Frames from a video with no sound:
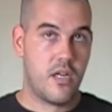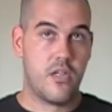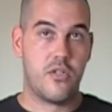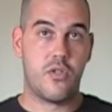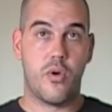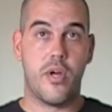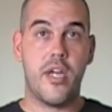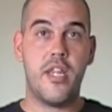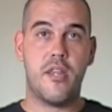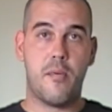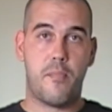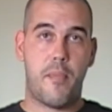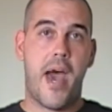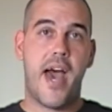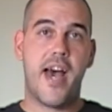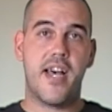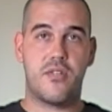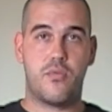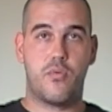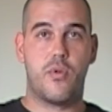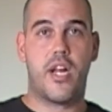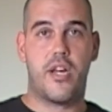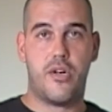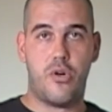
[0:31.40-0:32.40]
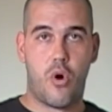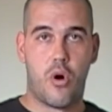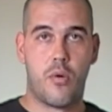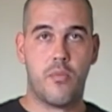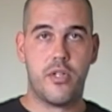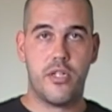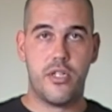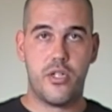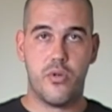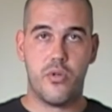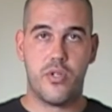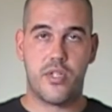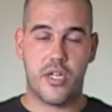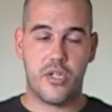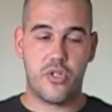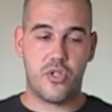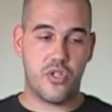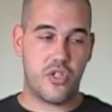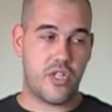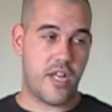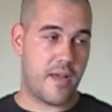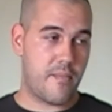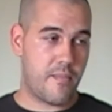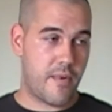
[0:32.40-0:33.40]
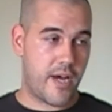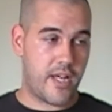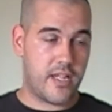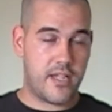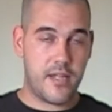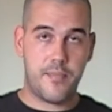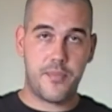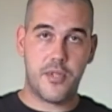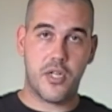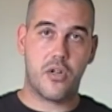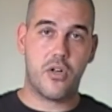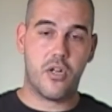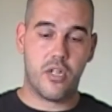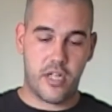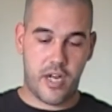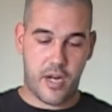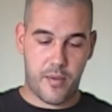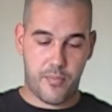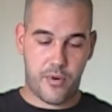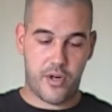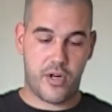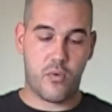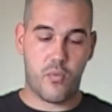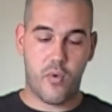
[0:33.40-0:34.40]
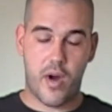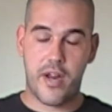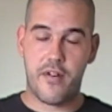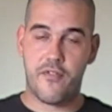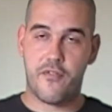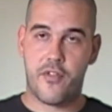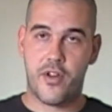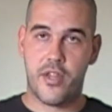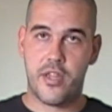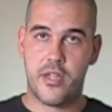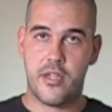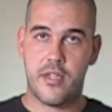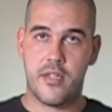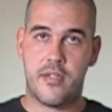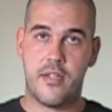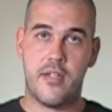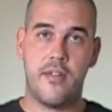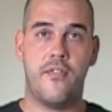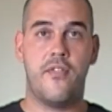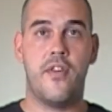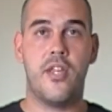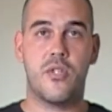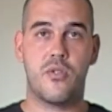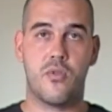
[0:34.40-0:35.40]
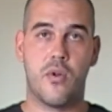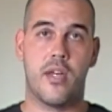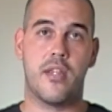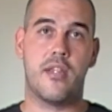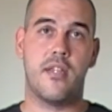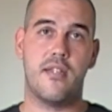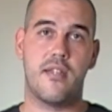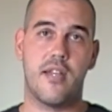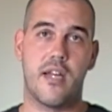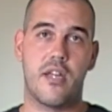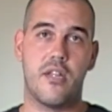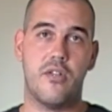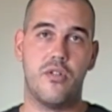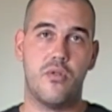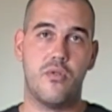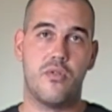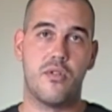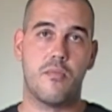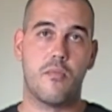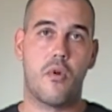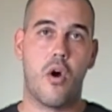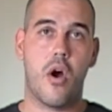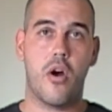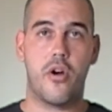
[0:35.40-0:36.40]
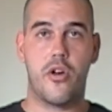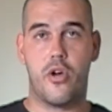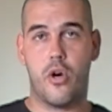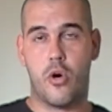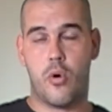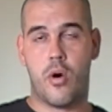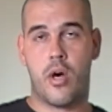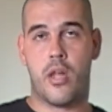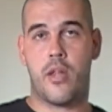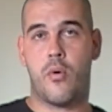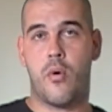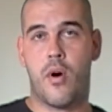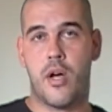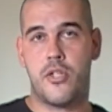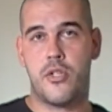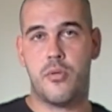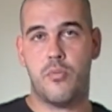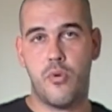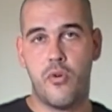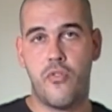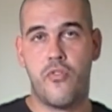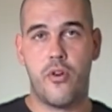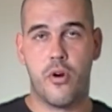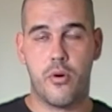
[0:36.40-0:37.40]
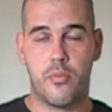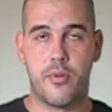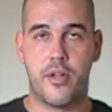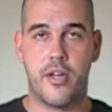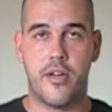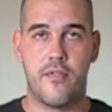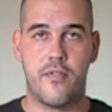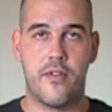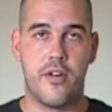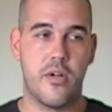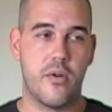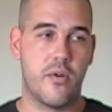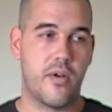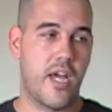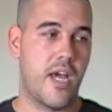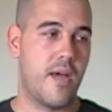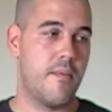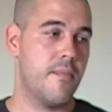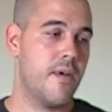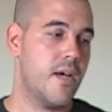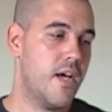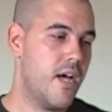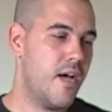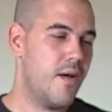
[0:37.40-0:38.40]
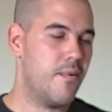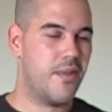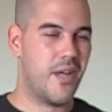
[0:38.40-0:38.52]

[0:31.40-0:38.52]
So in the past, what I normally do is I just take my elliptical and I put it right in front of the TV so at least I can do some cardio while I watch a movie or play a video game.